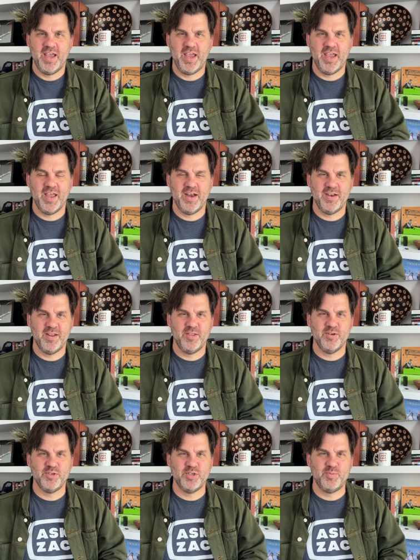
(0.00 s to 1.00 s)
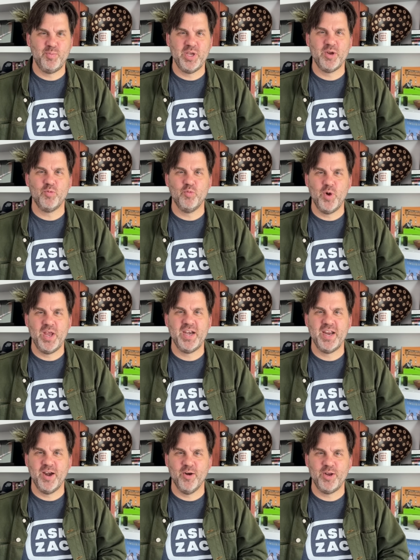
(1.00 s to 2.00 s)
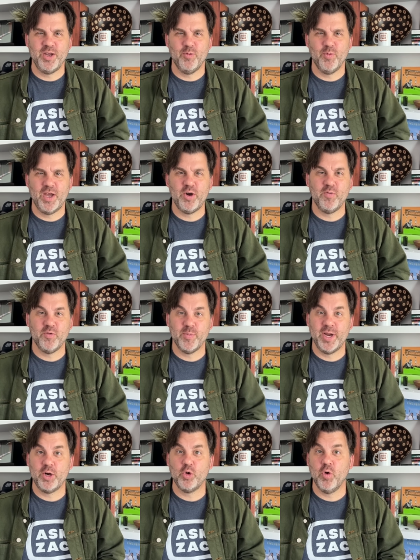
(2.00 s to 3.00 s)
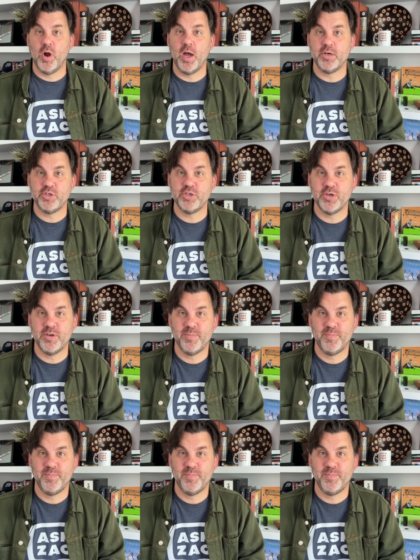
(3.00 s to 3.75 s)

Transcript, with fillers: and there's this big red area right over my crotch,